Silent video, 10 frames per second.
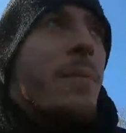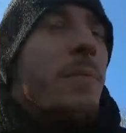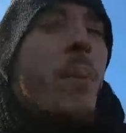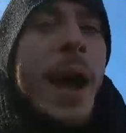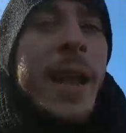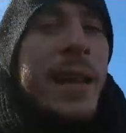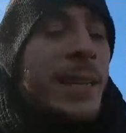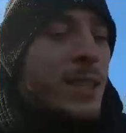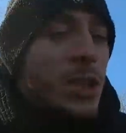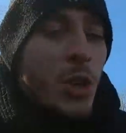
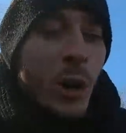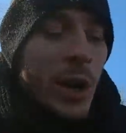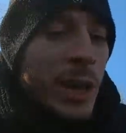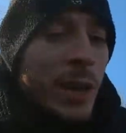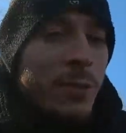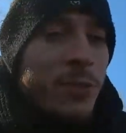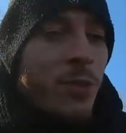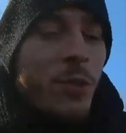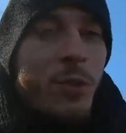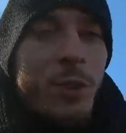mind journey of
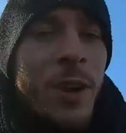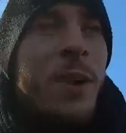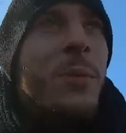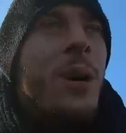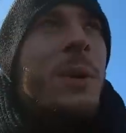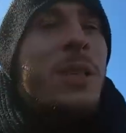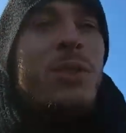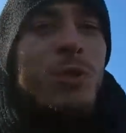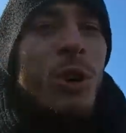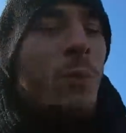oh, fuck, what am I
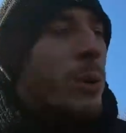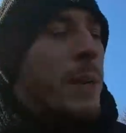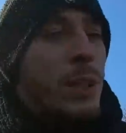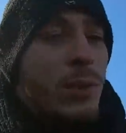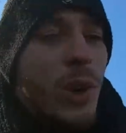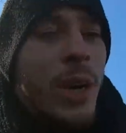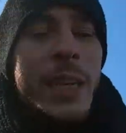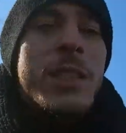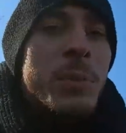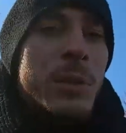doing wrong? What am I doing
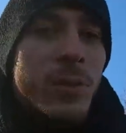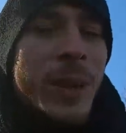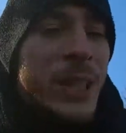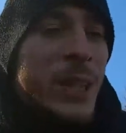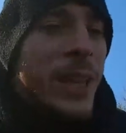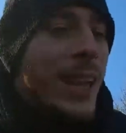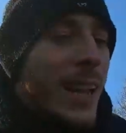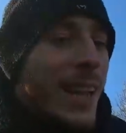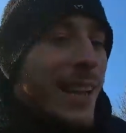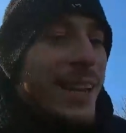wrong? I need some information.
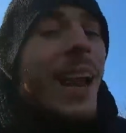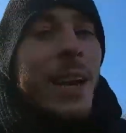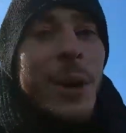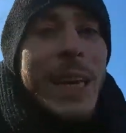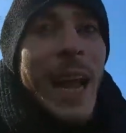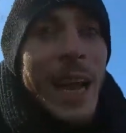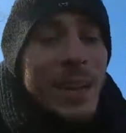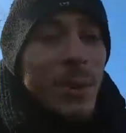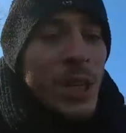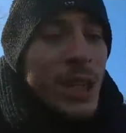And I already
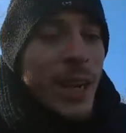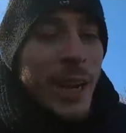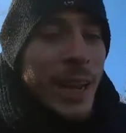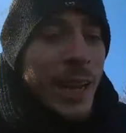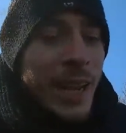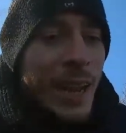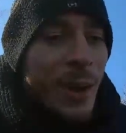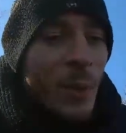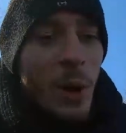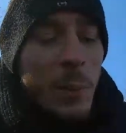had Crush It, and I,
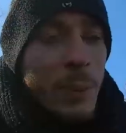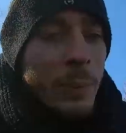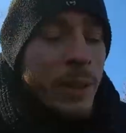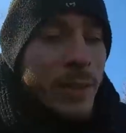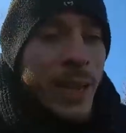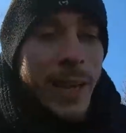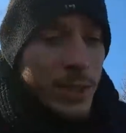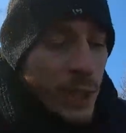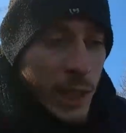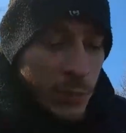I woke up in the middle of the night.
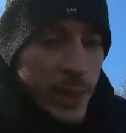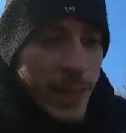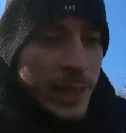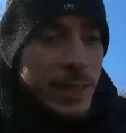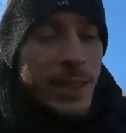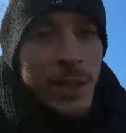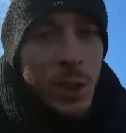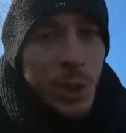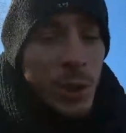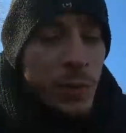I started reading it to,
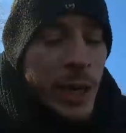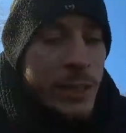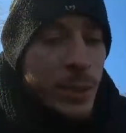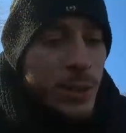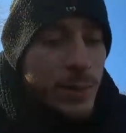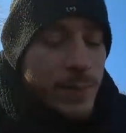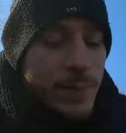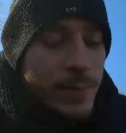to search for answers